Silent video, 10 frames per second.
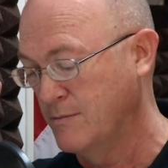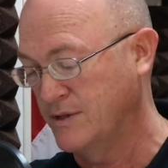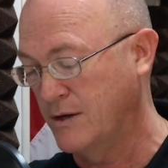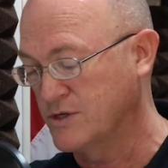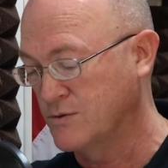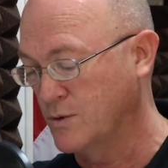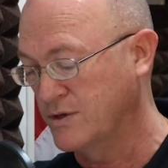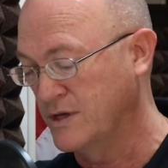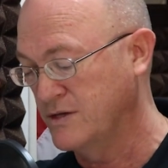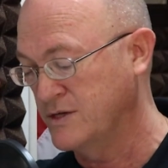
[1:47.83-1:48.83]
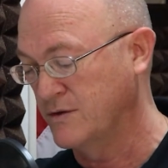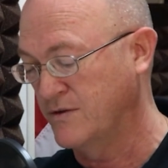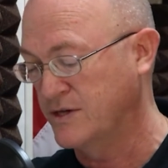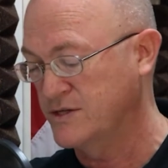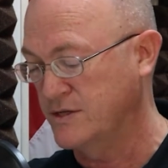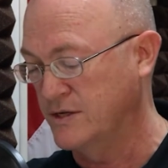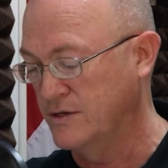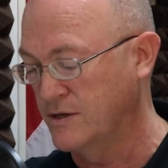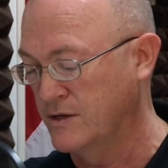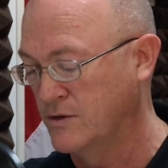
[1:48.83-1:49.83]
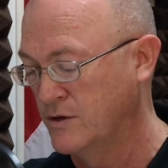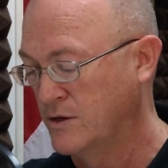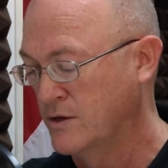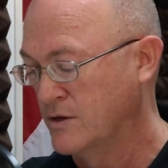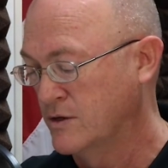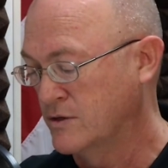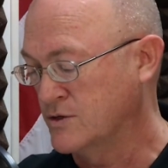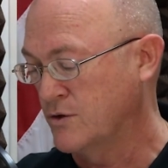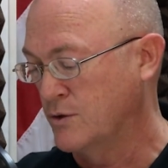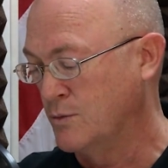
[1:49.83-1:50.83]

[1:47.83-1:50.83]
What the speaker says: But that was northeast of us in Kozona